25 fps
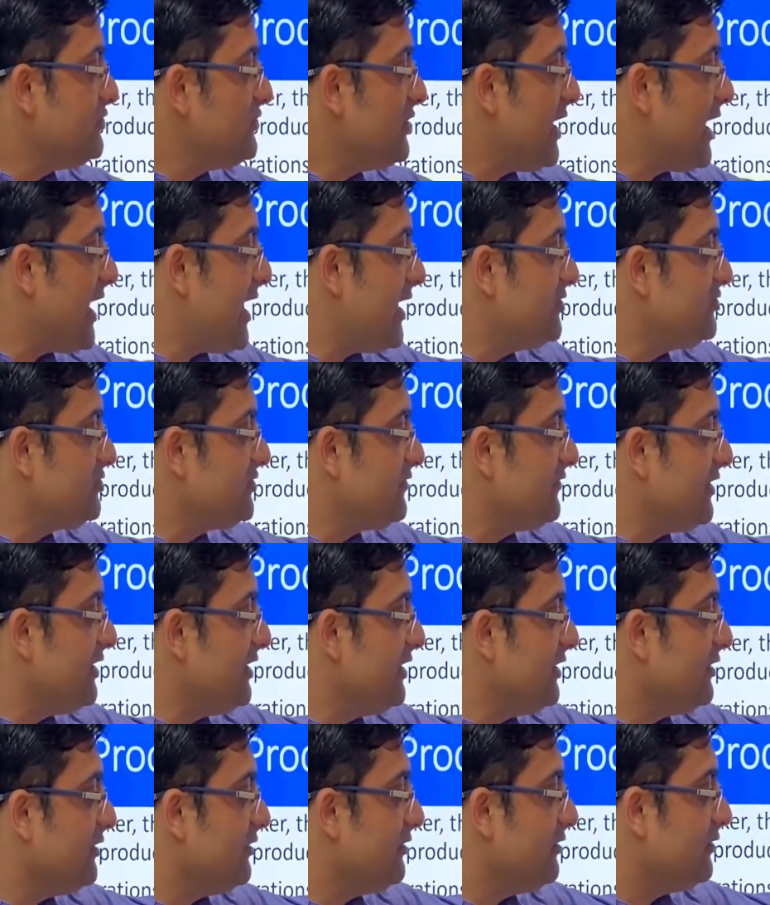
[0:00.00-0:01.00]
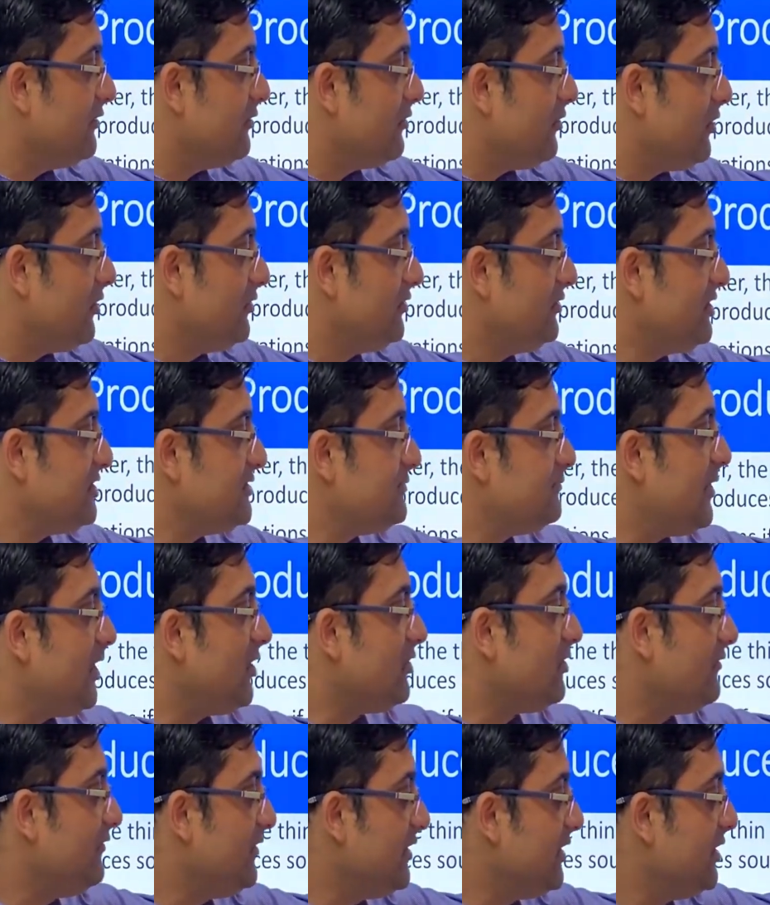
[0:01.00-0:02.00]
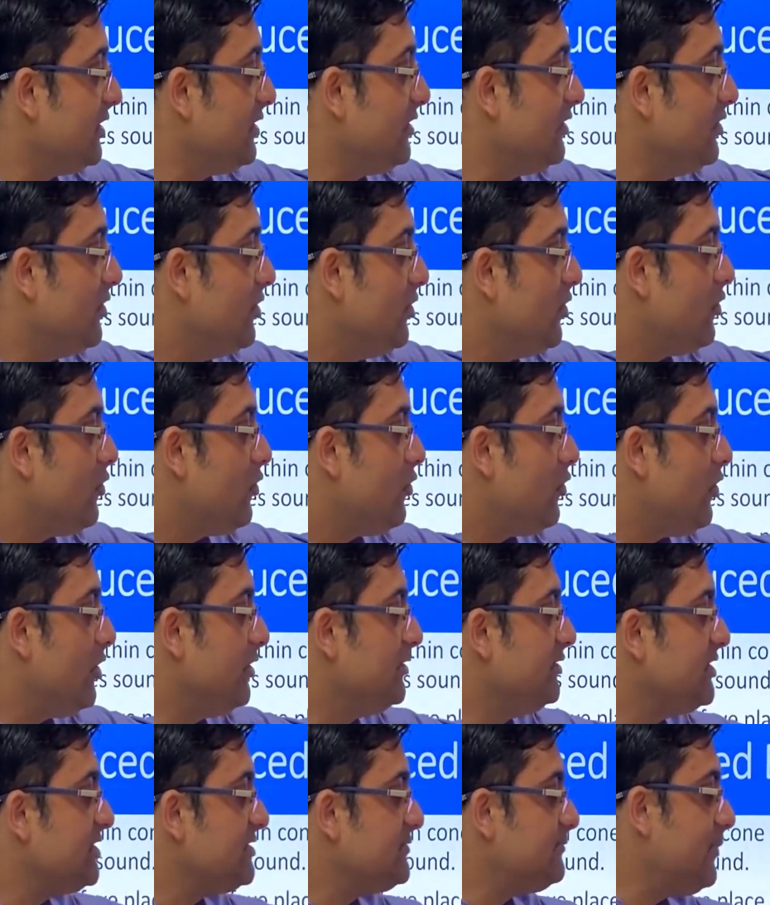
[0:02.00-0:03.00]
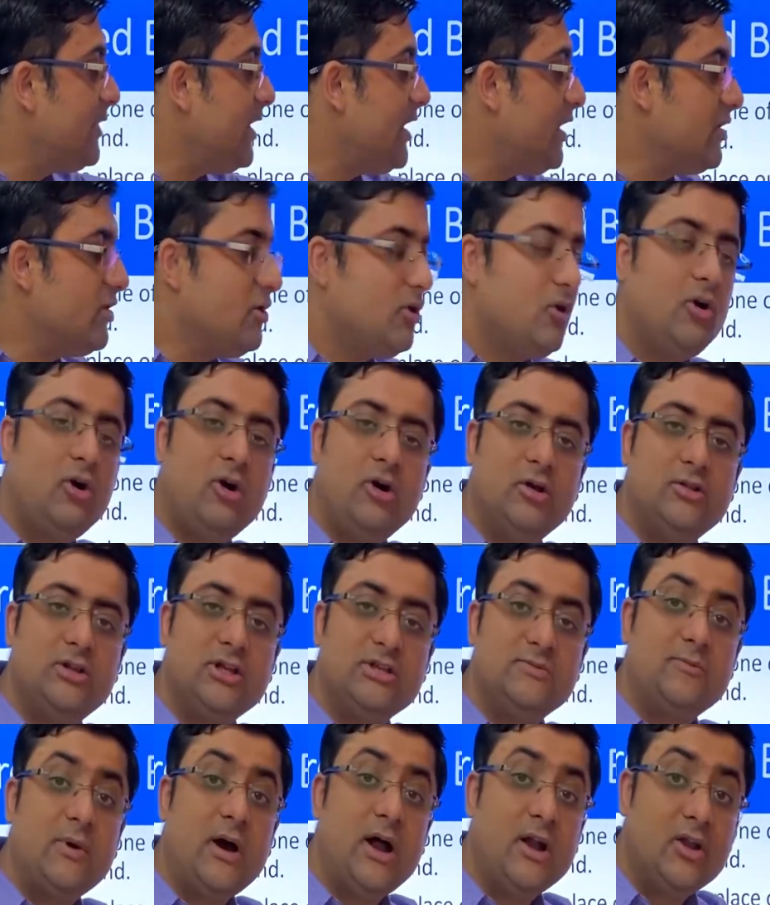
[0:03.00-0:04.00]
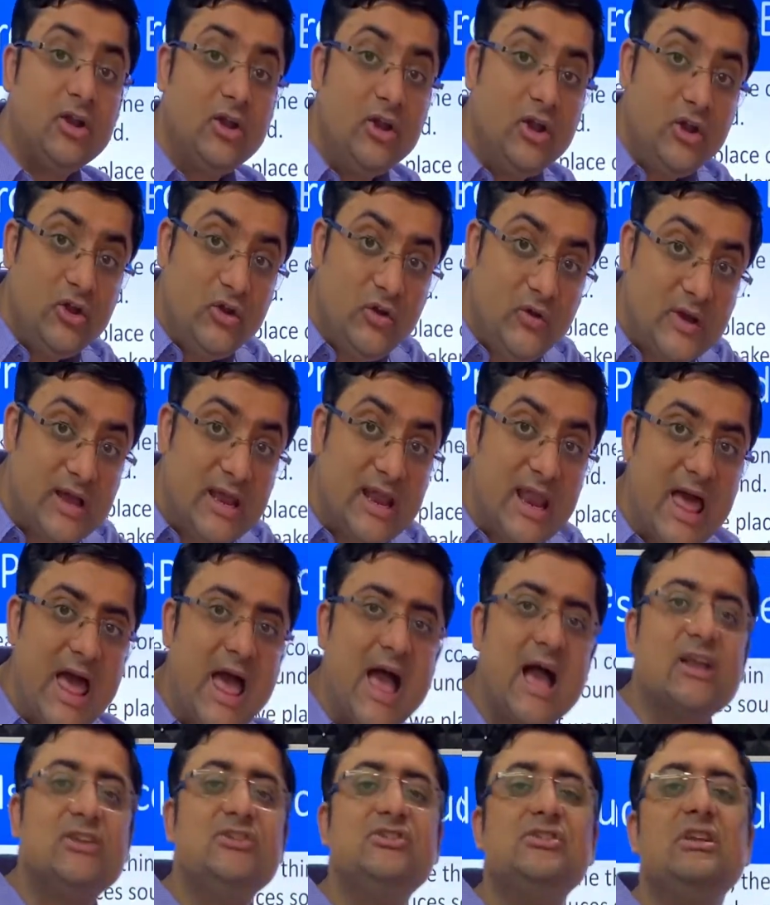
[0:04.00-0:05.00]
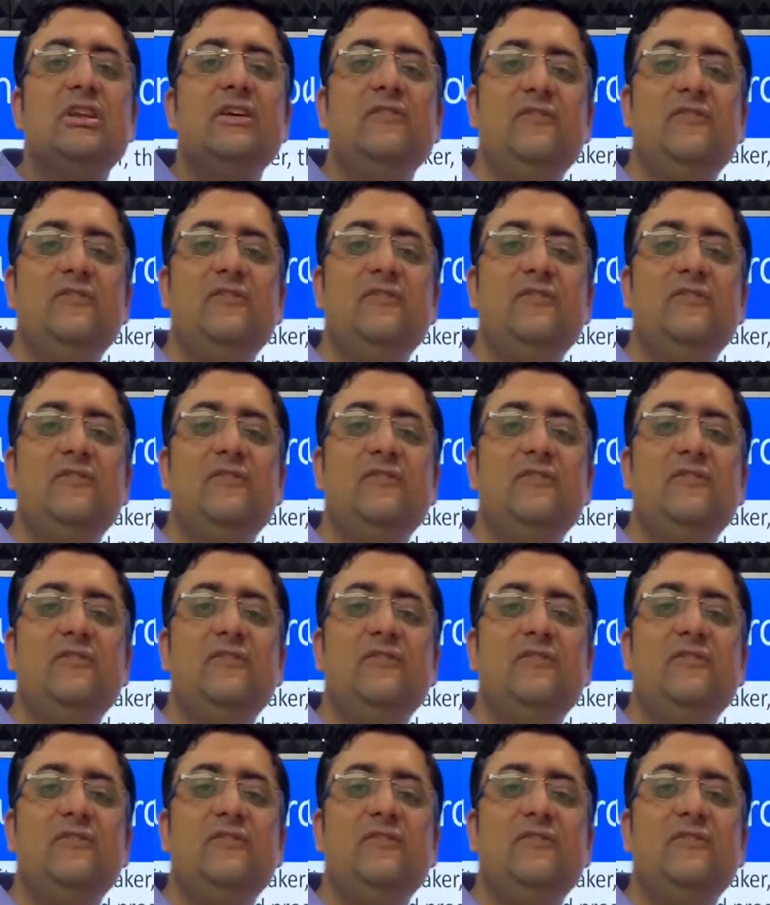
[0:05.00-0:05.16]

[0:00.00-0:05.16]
your hands over here, on this part over here, or this part, or this part, you can actually